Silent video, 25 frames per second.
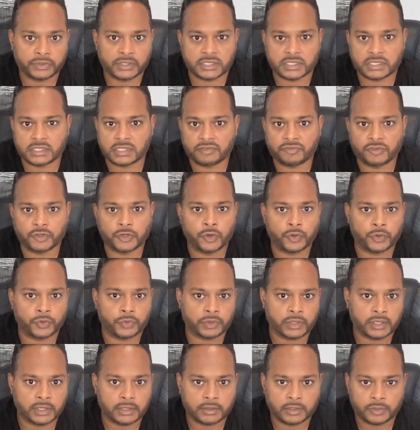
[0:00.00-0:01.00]
This is if you go
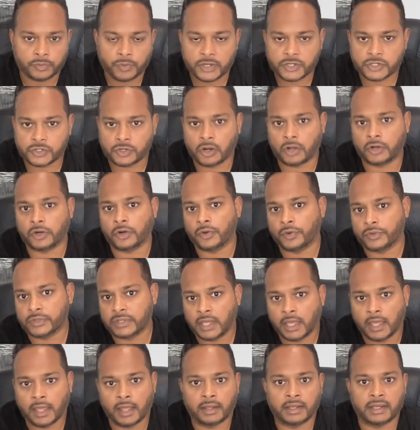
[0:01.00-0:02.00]
to a restaurant or
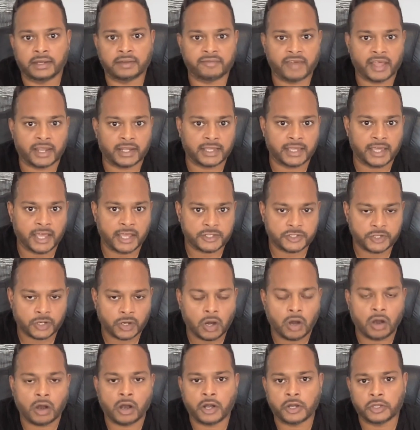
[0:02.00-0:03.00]
hotel and valet has your car,